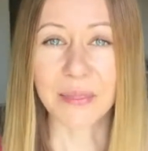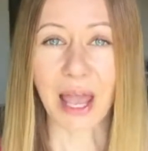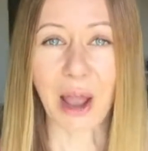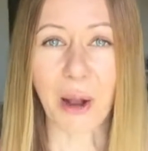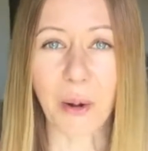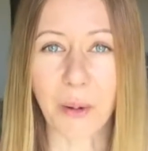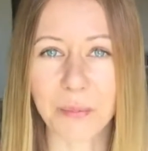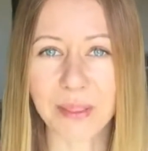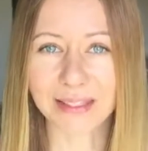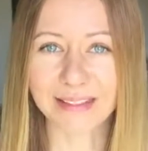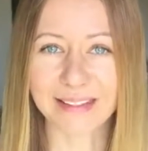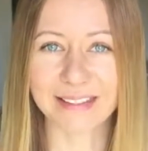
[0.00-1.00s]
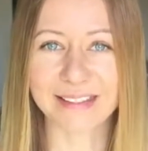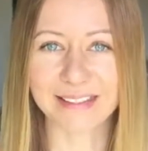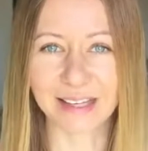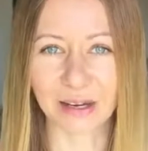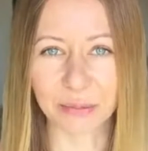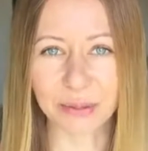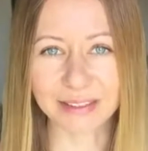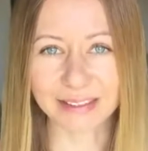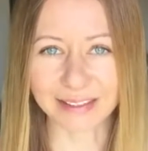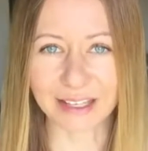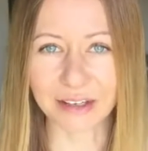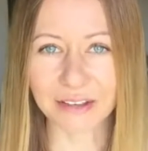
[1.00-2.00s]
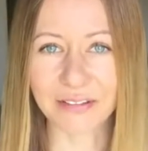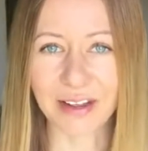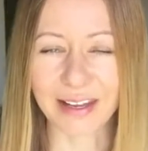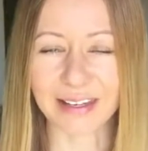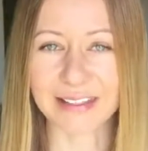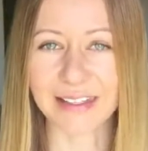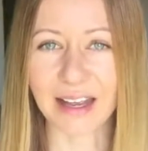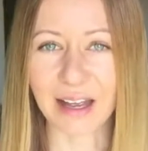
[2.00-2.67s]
I hope that this really clarified